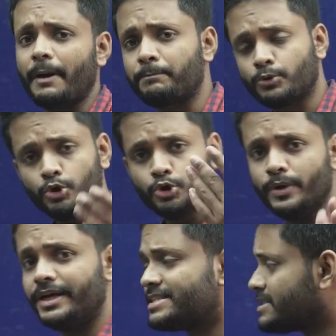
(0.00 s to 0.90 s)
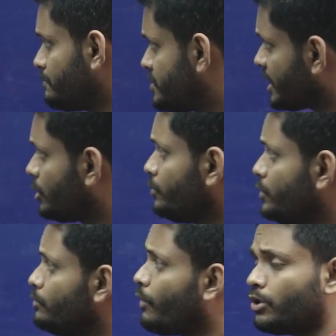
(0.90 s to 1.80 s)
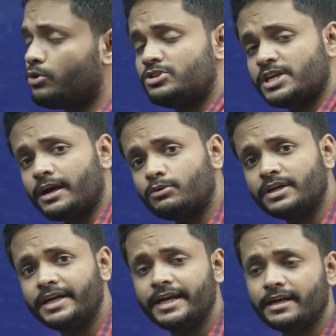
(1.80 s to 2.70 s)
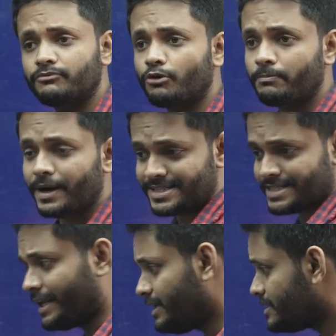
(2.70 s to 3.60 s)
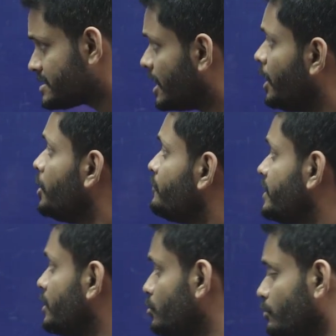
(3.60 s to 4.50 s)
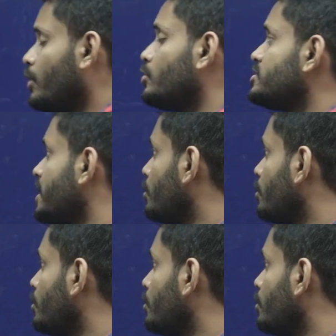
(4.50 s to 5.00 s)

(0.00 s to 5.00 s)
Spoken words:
up to you. It is subjective. You want to check out the data for past 10 years, whether you want to check